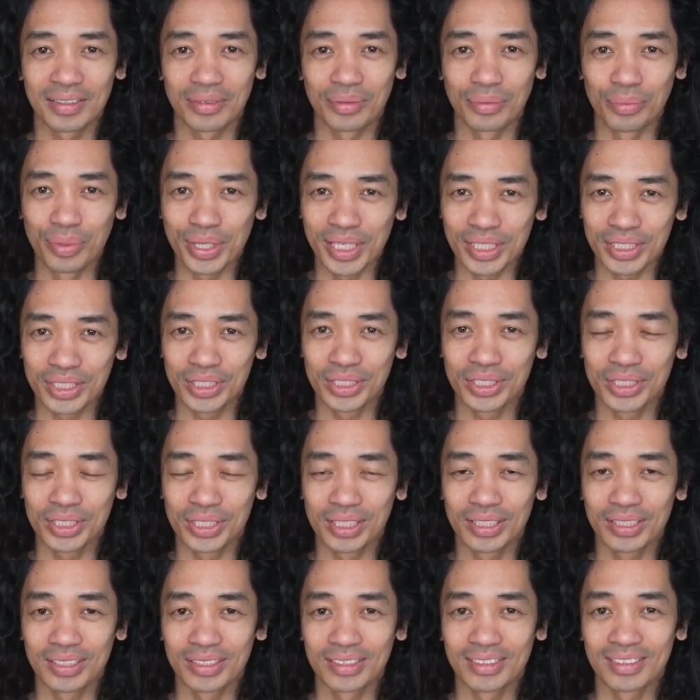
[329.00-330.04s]
reach.
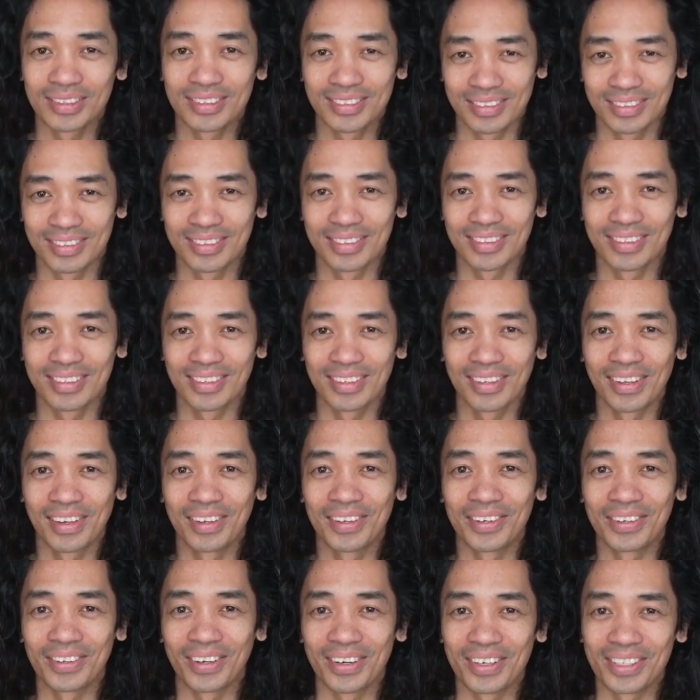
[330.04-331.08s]

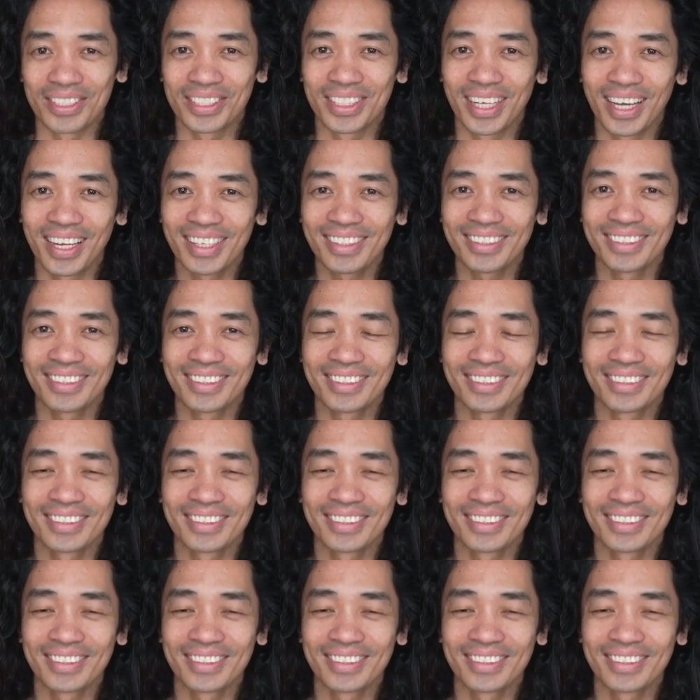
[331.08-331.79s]
Do you understand?